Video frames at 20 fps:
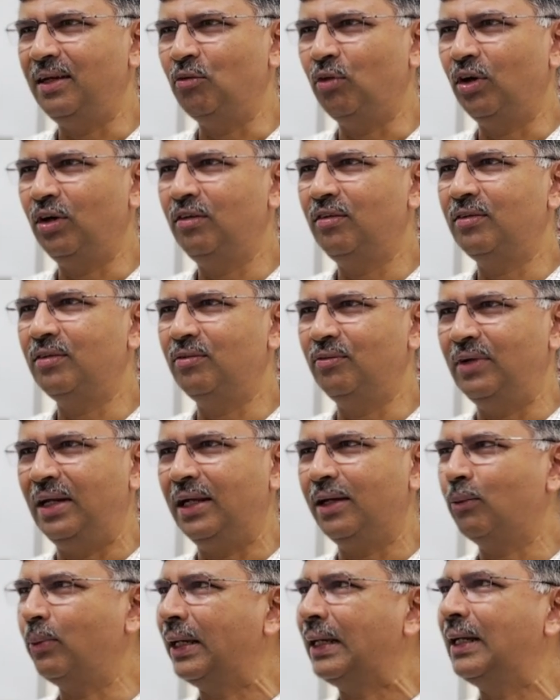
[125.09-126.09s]
evolved
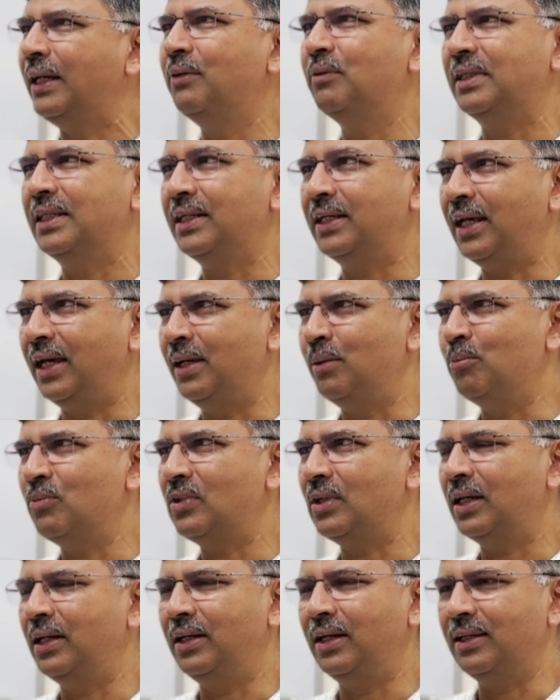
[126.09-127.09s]
very quickly with the
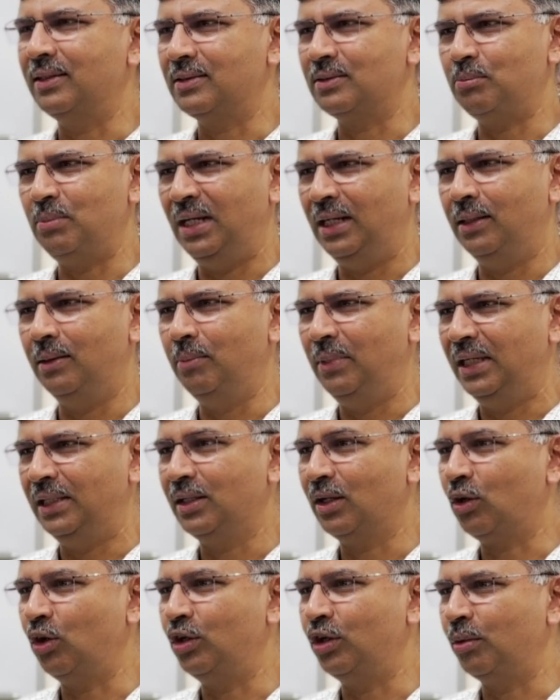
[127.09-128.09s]
times and has made
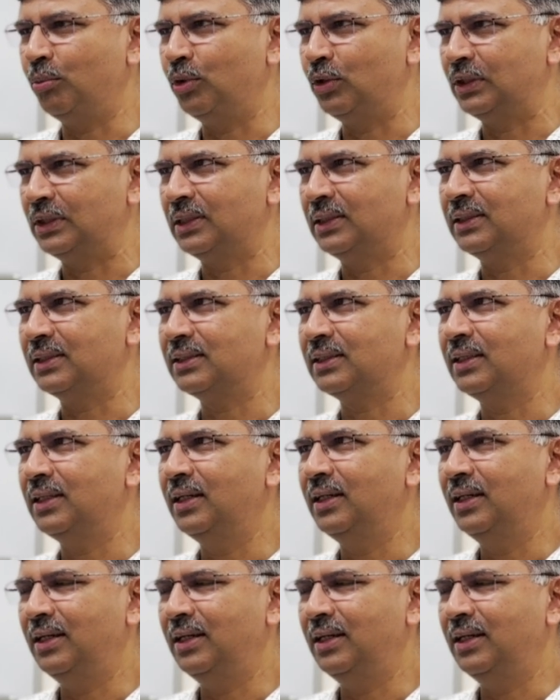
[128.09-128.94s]
major contributions.